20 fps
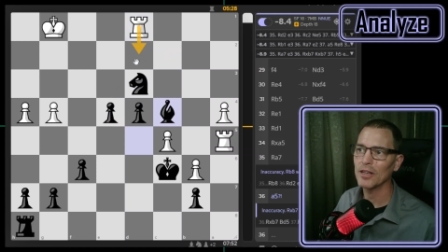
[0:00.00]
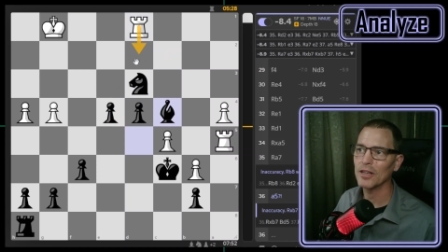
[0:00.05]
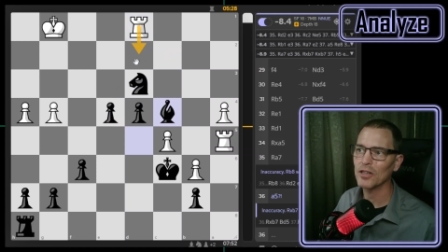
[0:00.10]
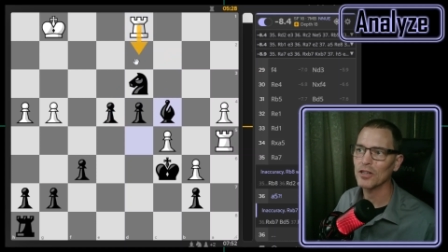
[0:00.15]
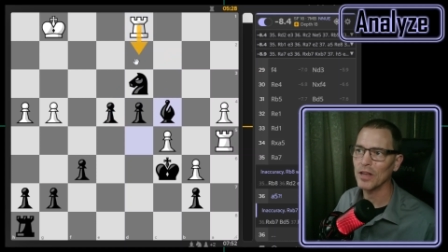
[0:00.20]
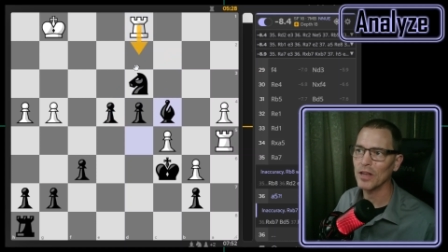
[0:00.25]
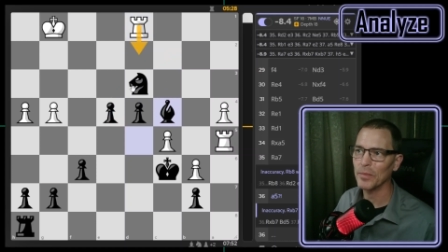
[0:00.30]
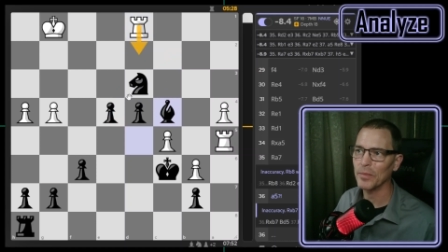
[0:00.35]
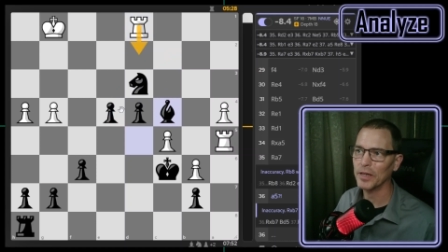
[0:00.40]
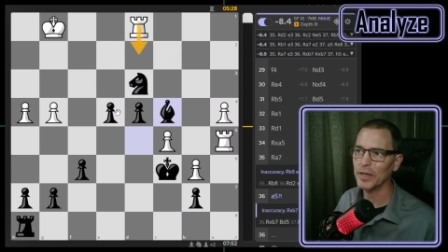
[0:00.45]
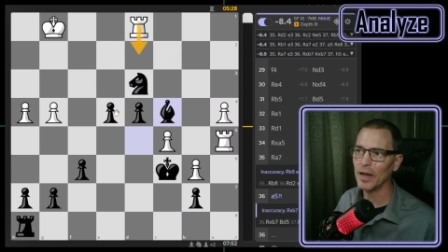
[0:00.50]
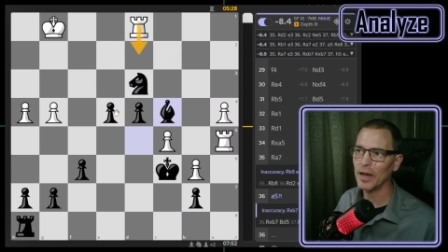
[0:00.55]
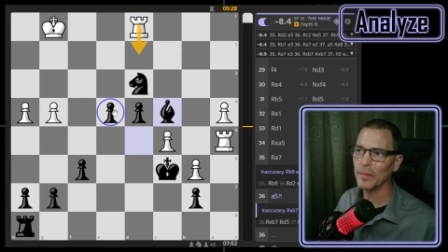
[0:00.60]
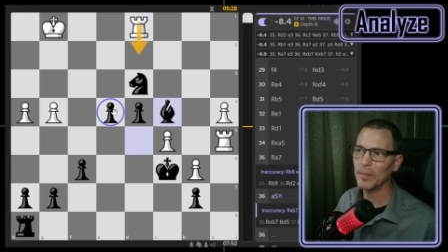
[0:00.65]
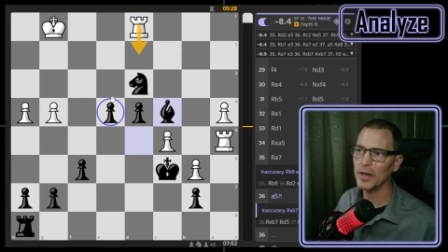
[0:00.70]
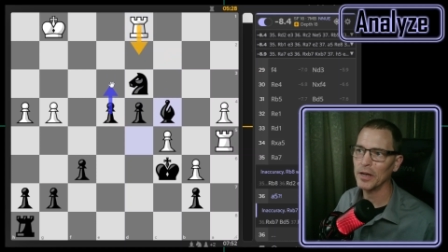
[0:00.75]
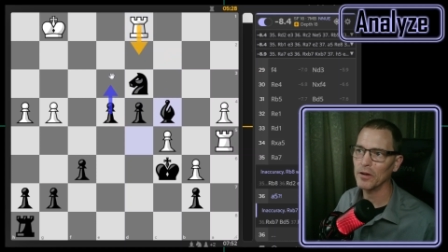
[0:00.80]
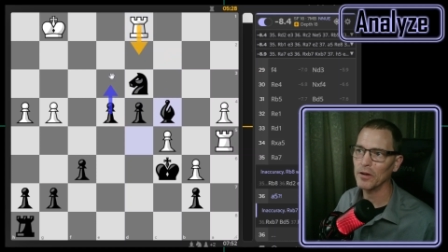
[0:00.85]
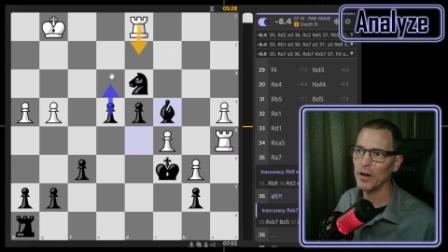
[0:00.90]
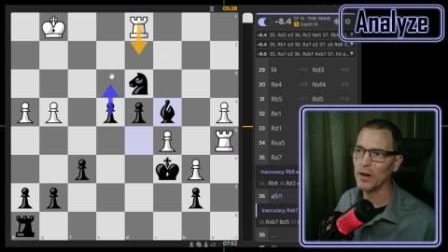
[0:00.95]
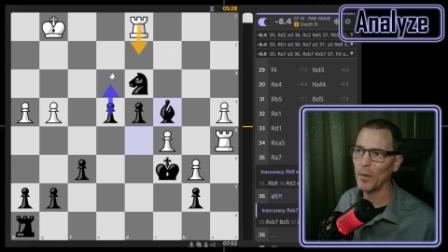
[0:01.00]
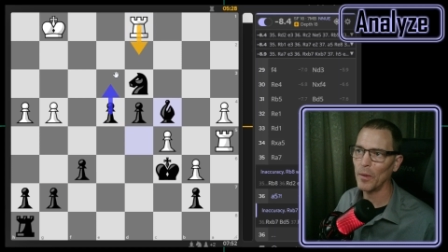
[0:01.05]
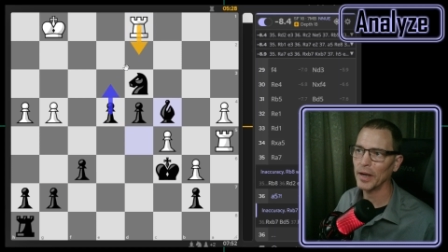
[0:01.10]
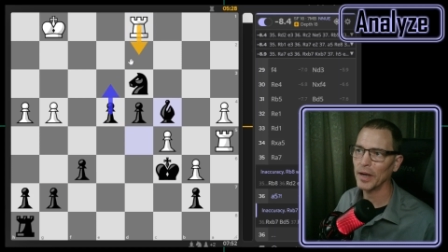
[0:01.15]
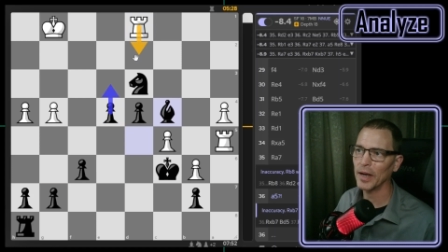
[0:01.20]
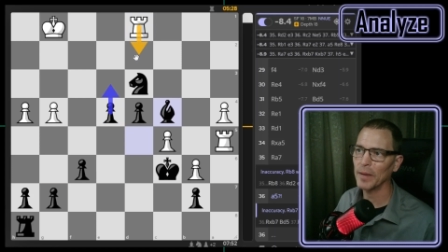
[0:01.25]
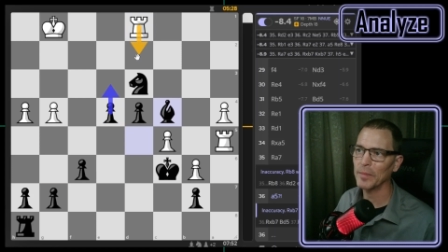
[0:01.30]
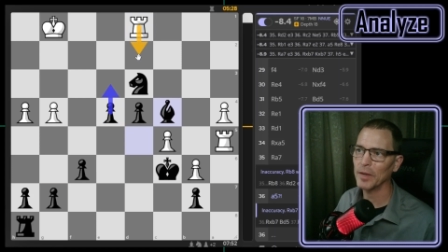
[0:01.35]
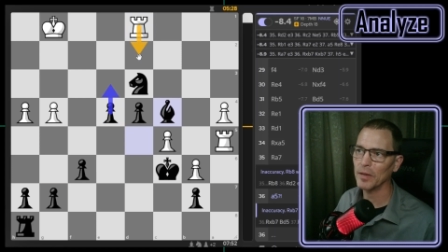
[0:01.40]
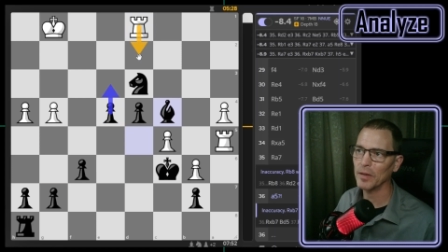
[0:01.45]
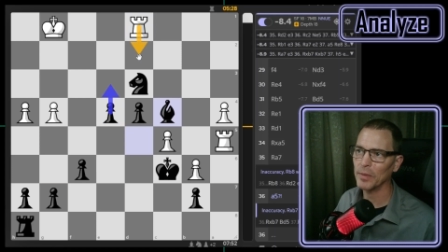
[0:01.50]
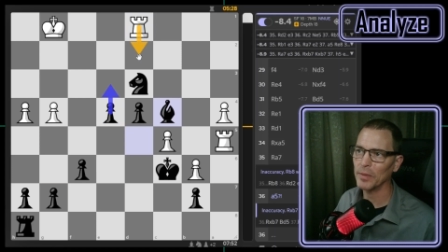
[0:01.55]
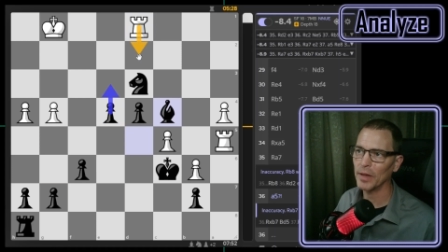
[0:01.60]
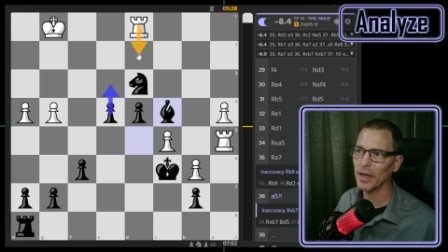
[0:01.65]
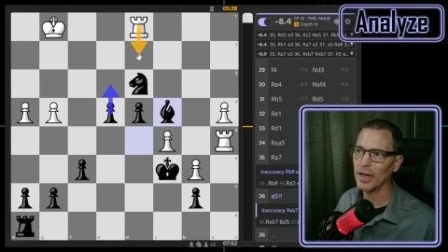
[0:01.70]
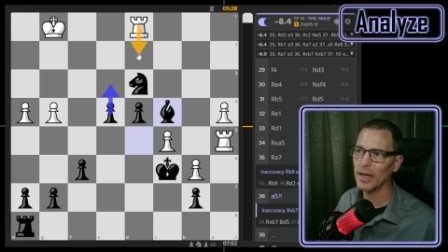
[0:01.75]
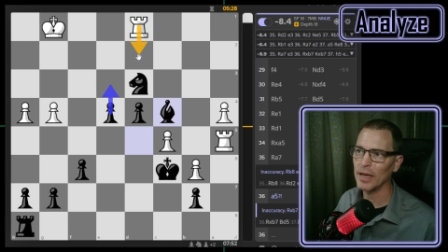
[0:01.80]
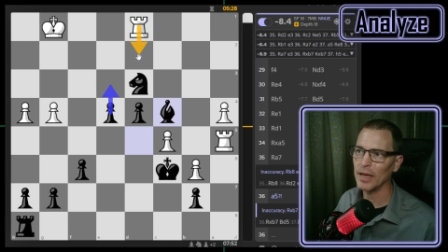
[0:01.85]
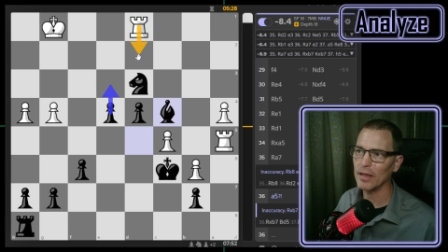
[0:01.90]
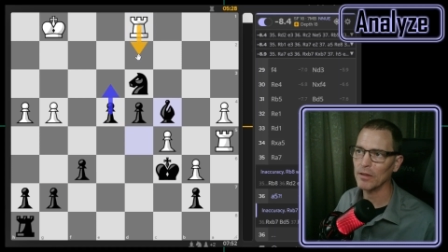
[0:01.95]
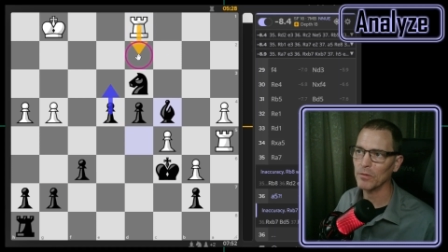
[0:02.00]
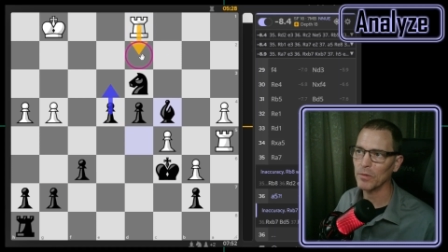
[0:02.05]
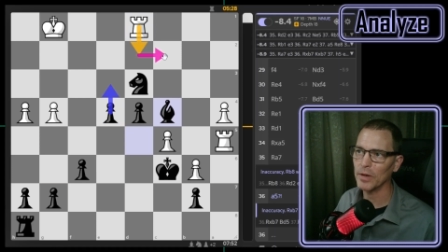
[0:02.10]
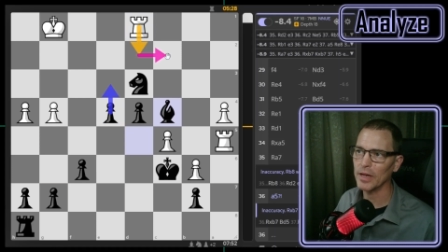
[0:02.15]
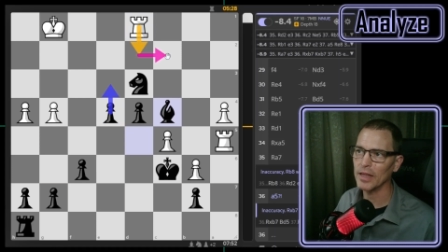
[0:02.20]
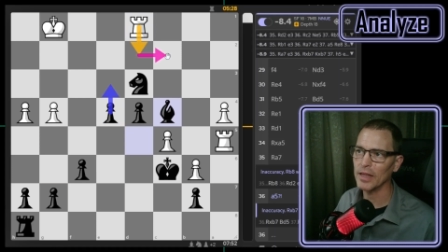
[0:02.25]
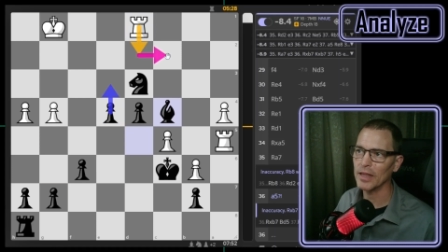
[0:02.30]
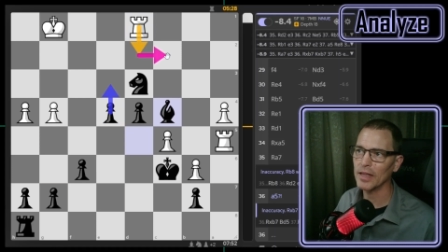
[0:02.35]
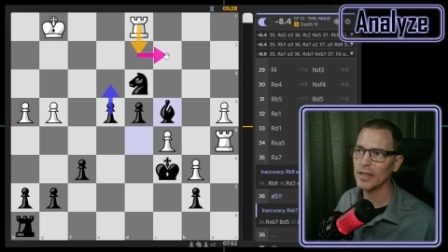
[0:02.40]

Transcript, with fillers: So they would come here knowing I'm going to play e3,